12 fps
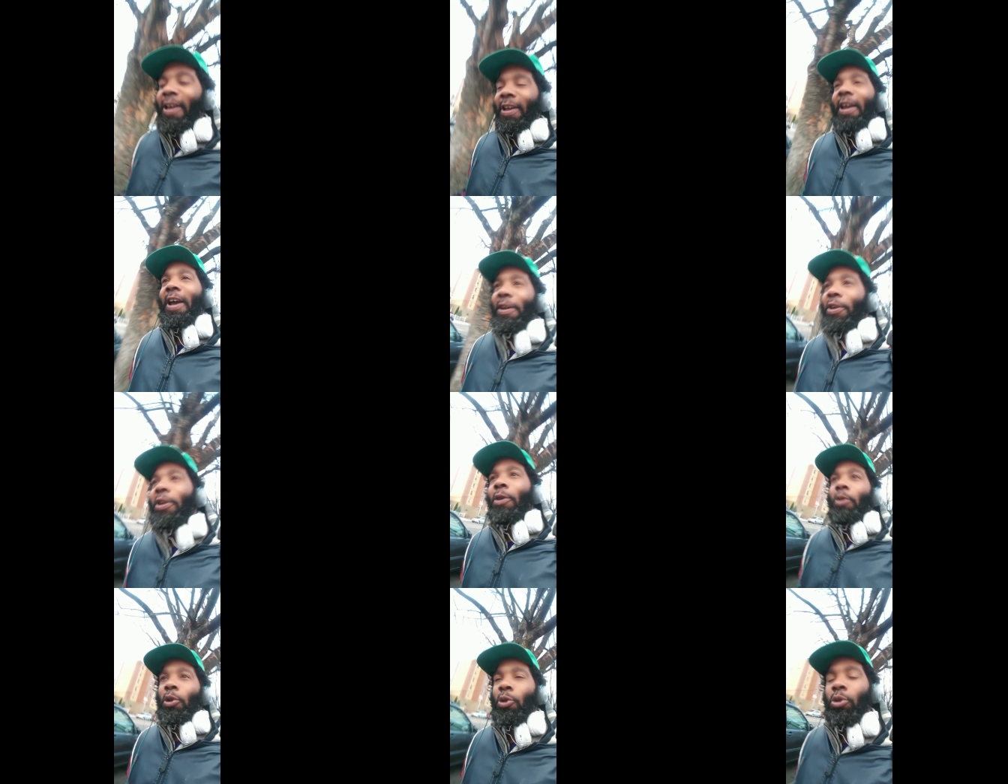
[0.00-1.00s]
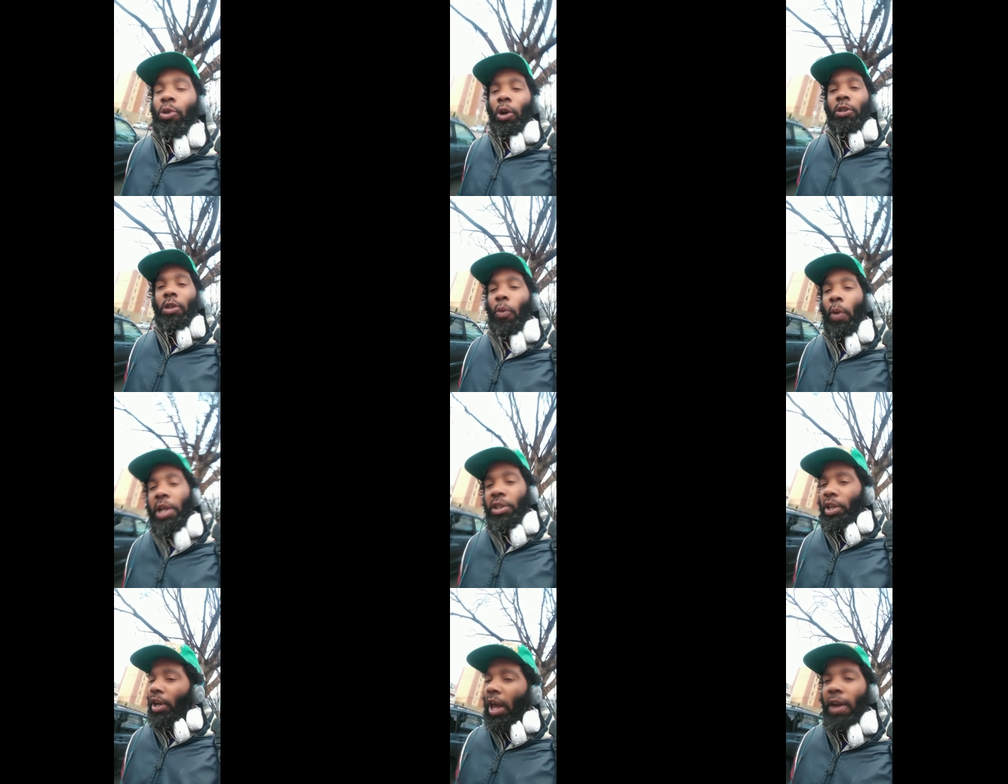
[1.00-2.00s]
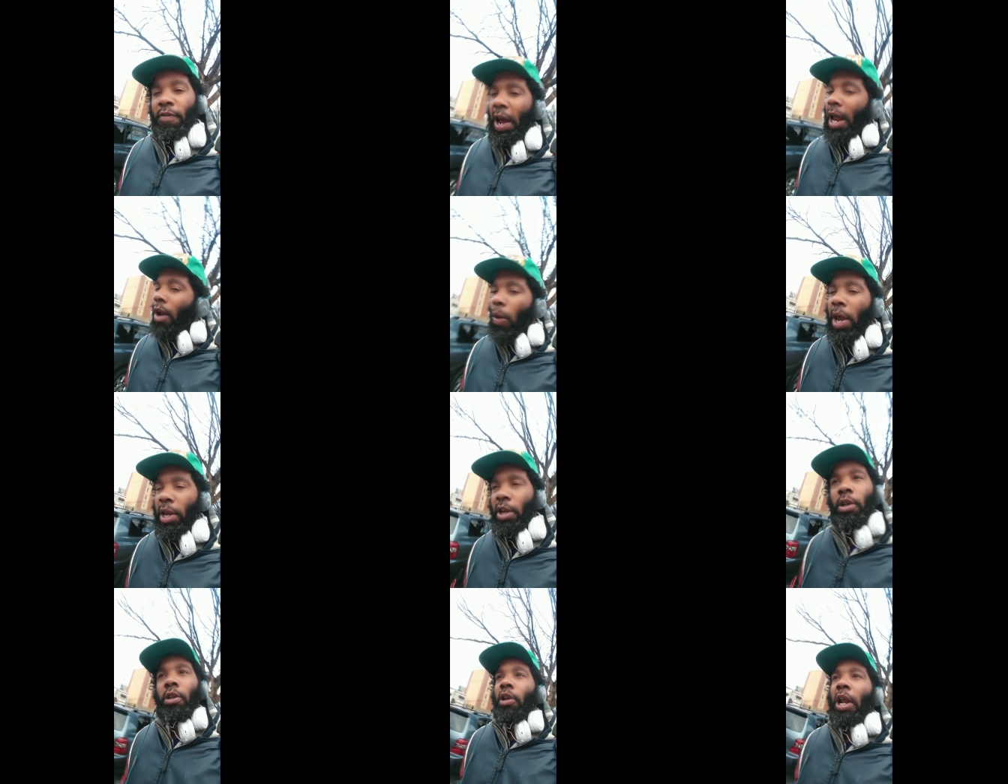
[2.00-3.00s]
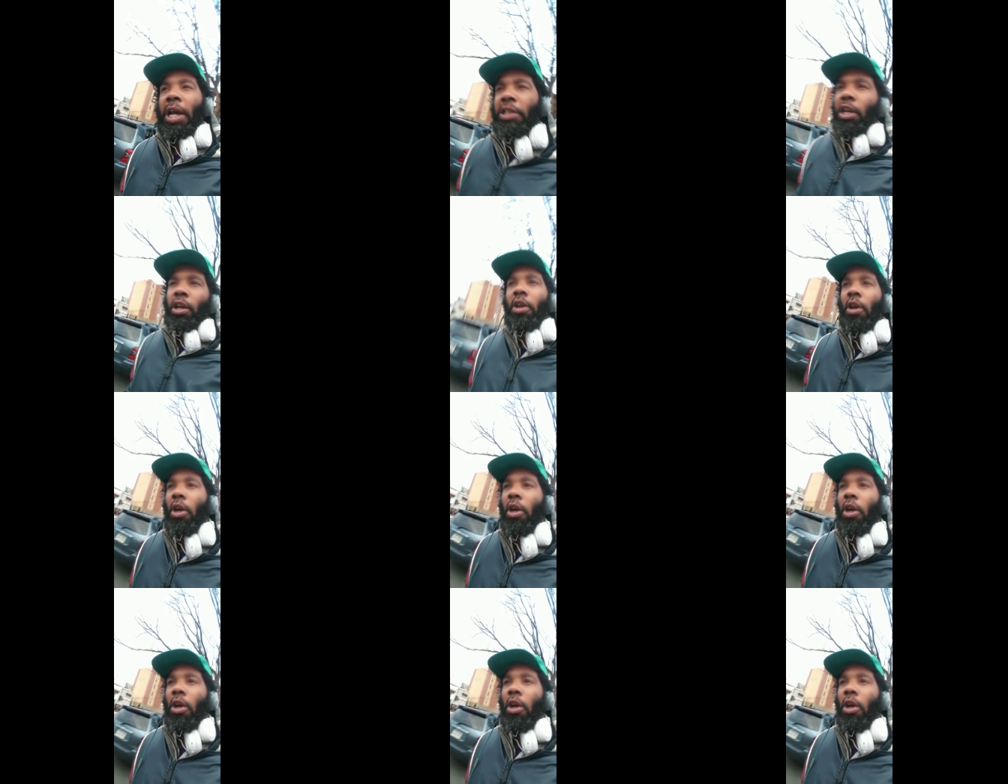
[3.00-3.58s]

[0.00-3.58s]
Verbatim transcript: Out here, when you start to awaken to life, not awaken, like I said,